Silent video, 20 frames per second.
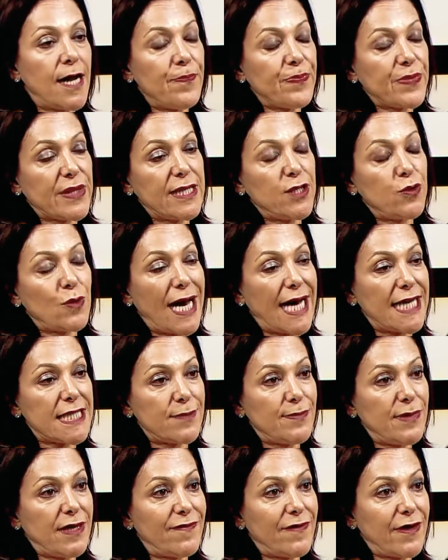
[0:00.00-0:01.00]
You asked
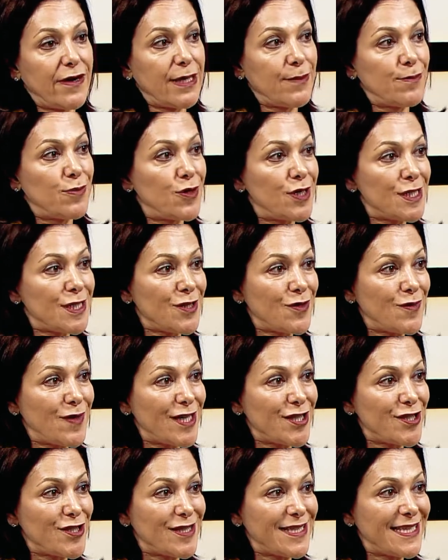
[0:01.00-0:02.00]
me a very important
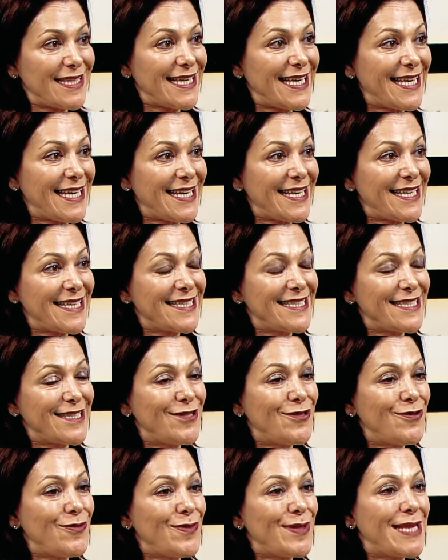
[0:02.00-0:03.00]
question, is
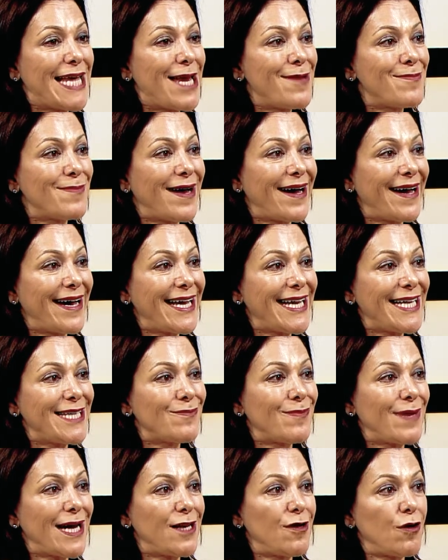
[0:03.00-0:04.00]
do they mind
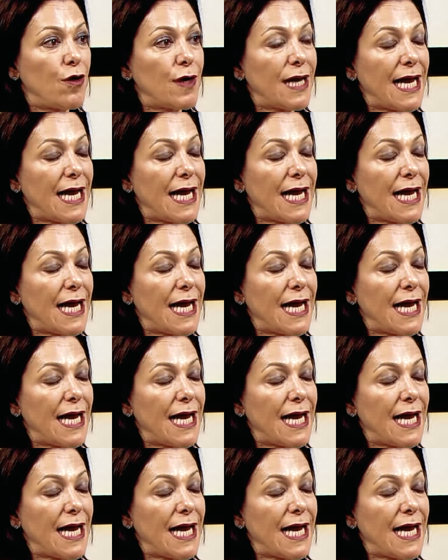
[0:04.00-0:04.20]
my long